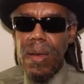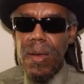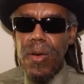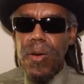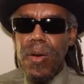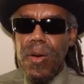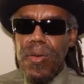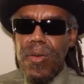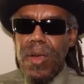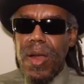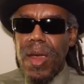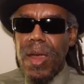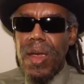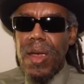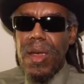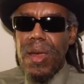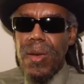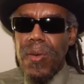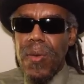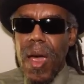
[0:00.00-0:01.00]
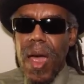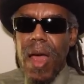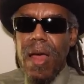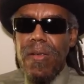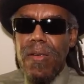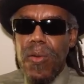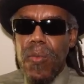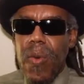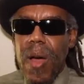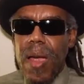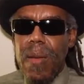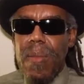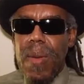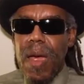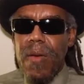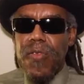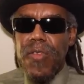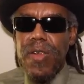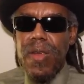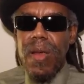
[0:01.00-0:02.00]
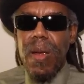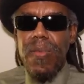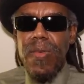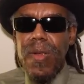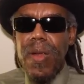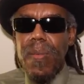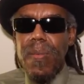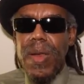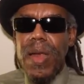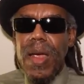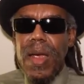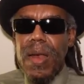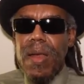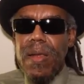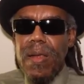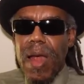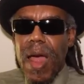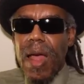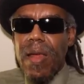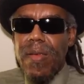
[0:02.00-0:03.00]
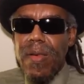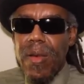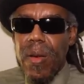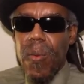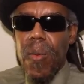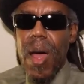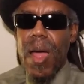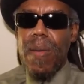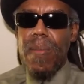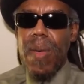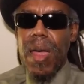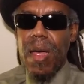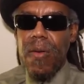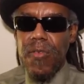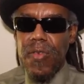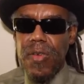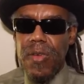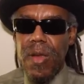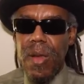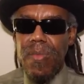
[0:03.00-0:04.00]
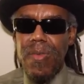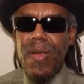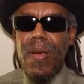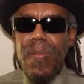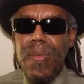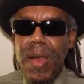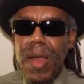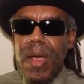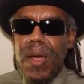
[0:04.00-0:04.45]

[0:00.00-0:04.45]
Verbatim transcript: You gonna say you asked a white man for something, some nigga that's asking a white man for something, some